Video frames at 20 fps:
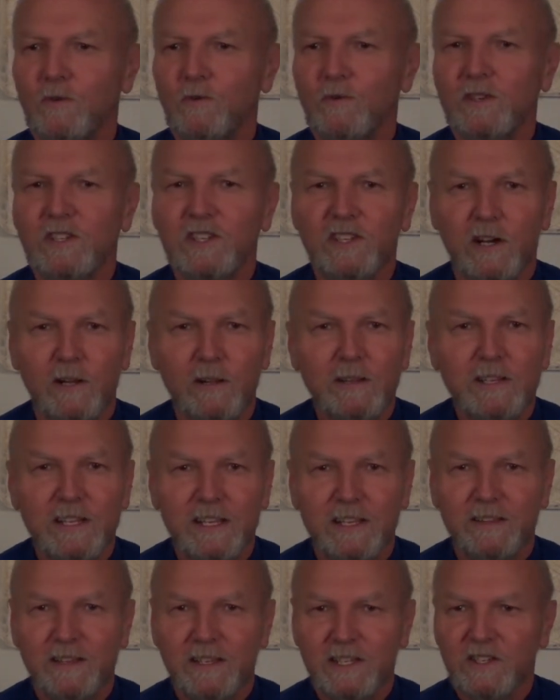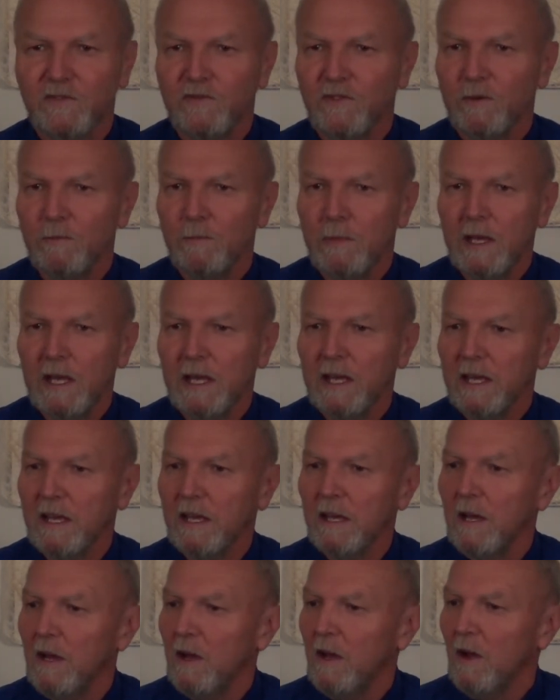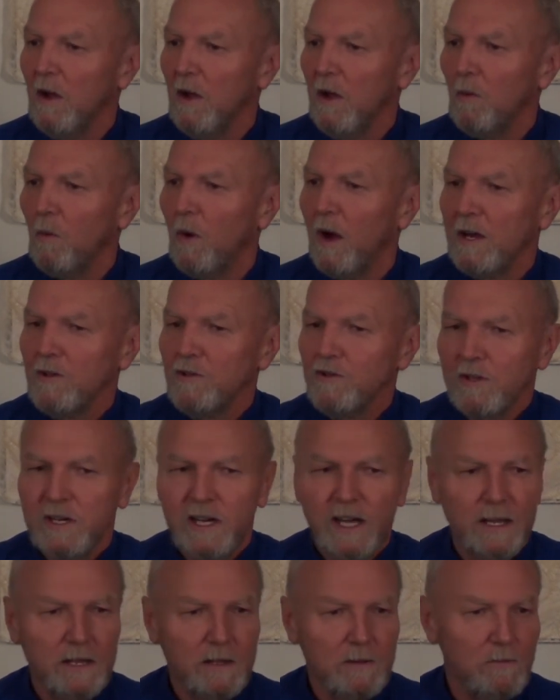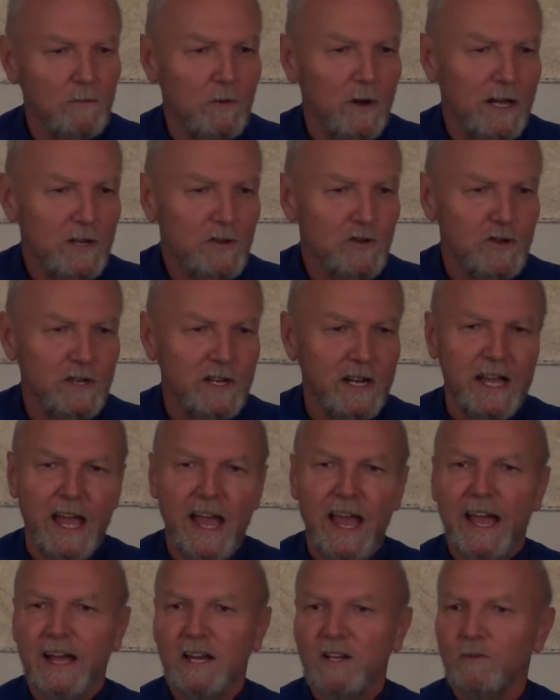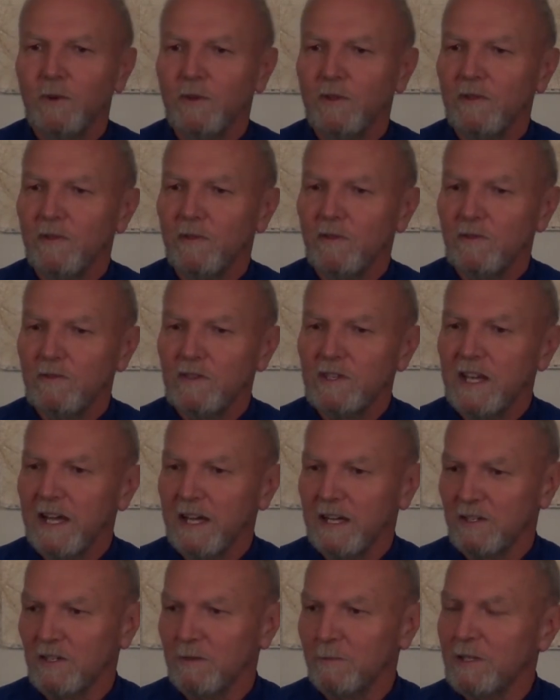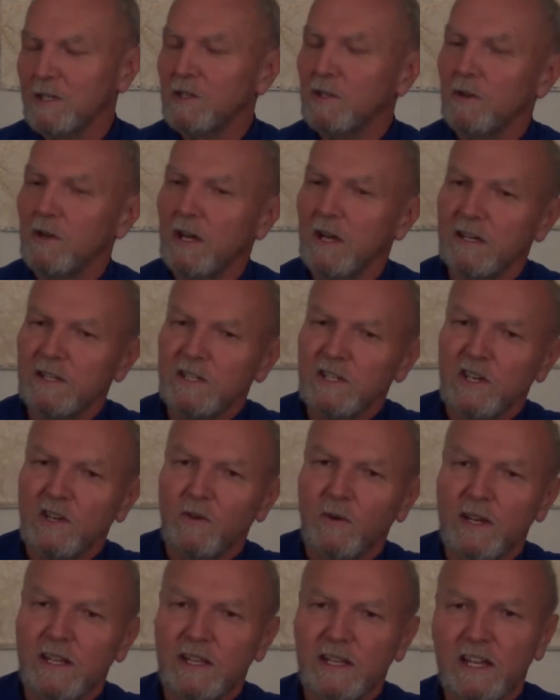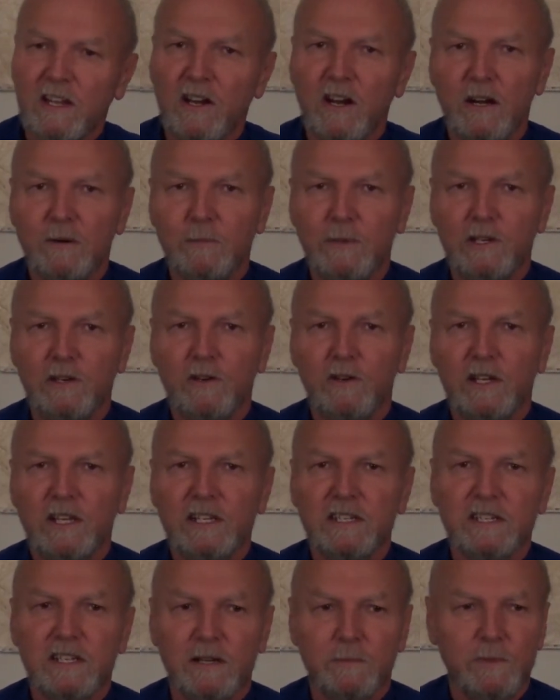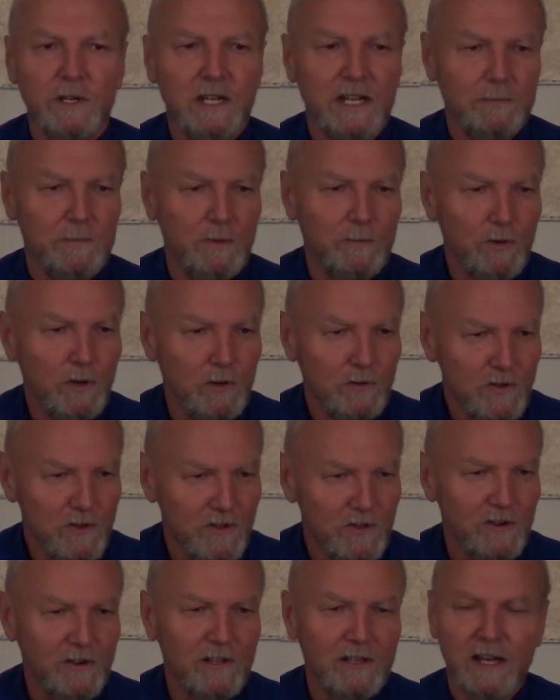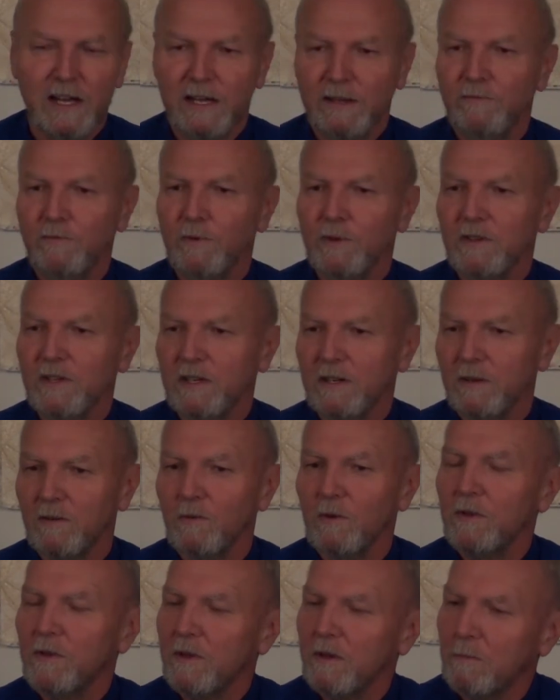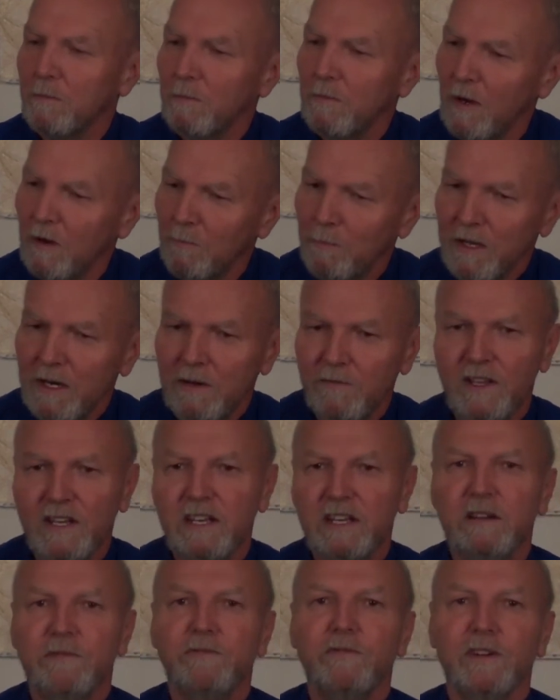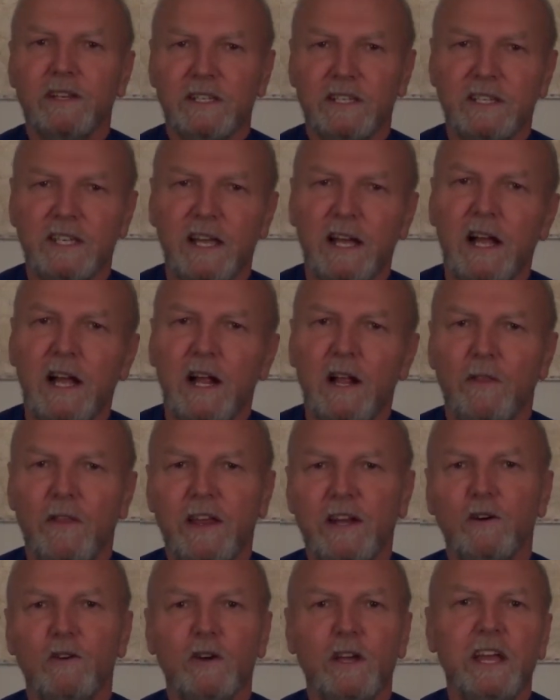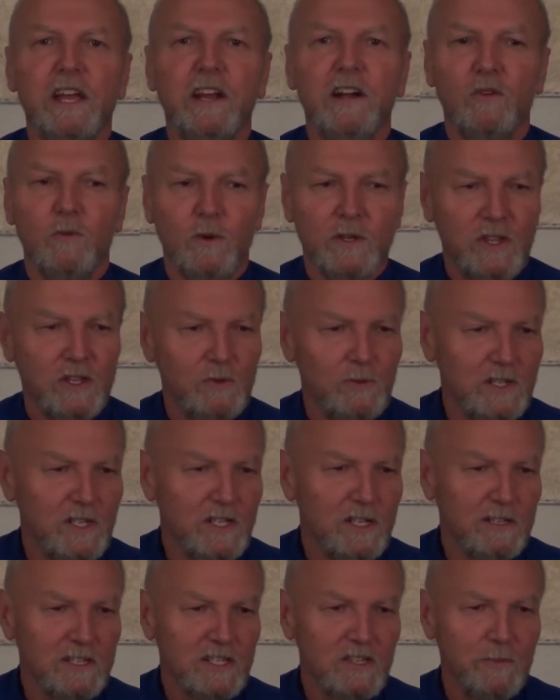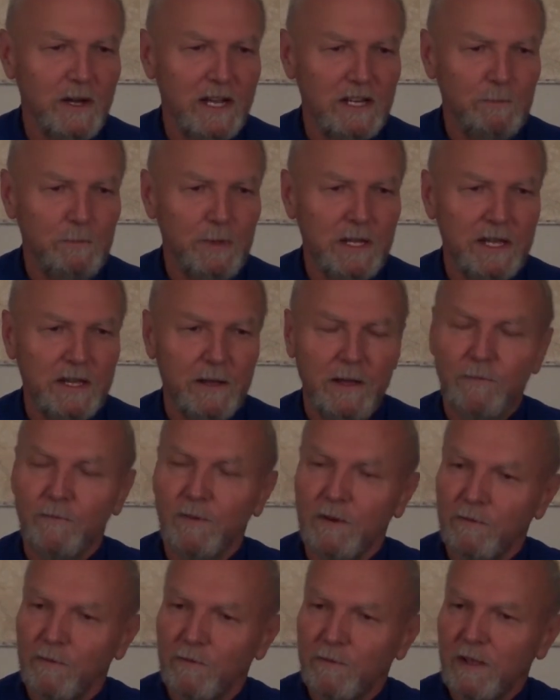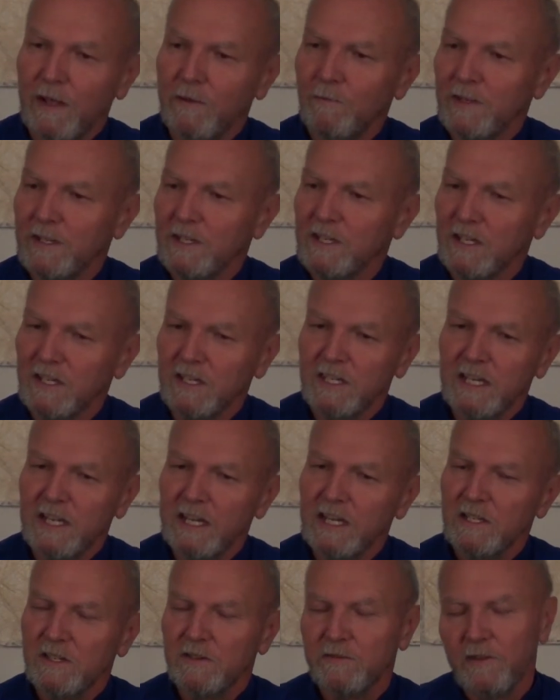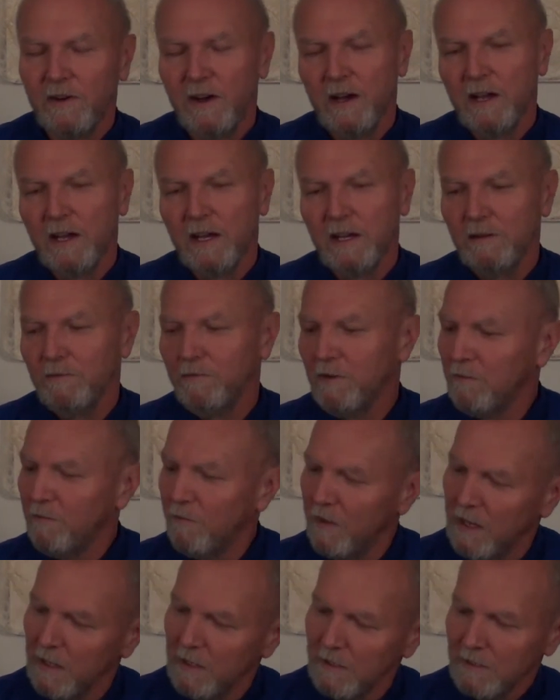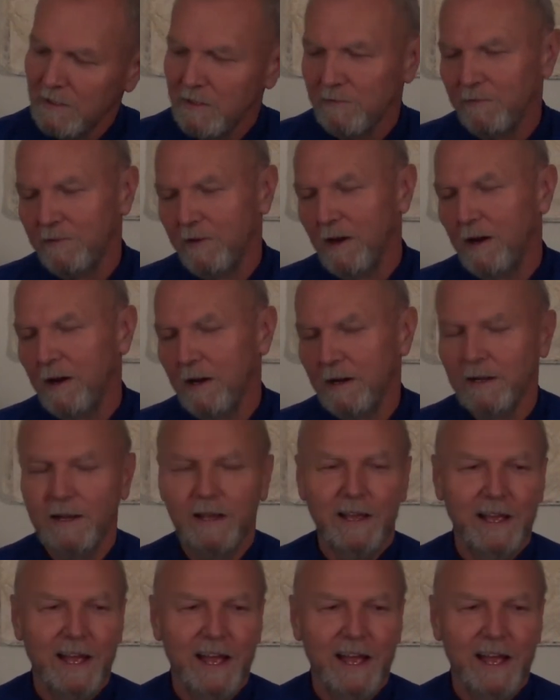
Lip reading: result in this for me, why should I act with enthusiasm? And so consequently, karma yogis sometimes approach their life with a bit of indifference. They don't care what the results might be. If it succeeds, fine. If it fails, fine.